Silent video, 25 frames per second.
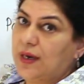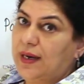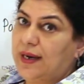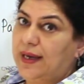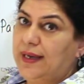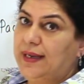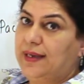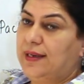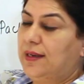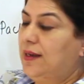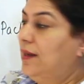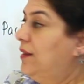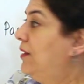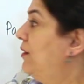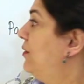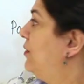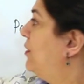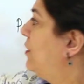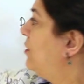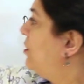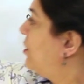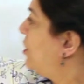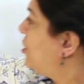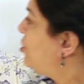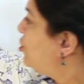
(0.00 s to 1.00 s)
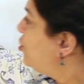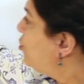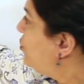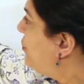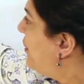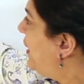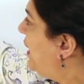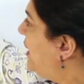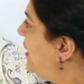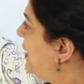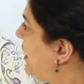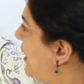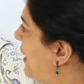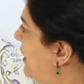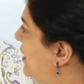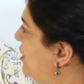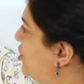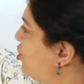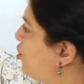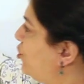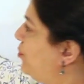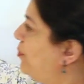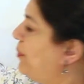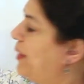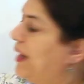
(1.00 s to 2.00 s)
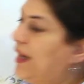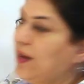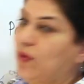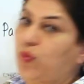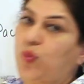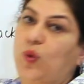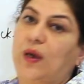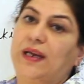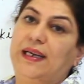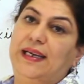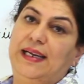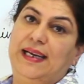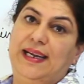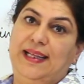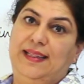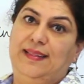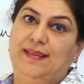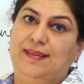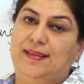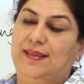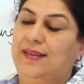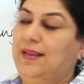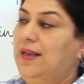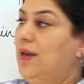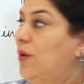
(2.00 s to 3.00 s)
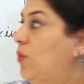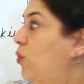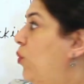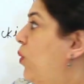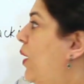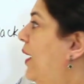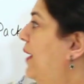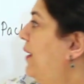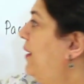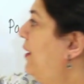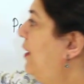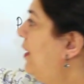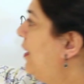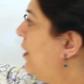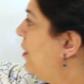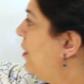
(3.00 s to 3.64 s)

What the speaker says: like the two radii should make one length. One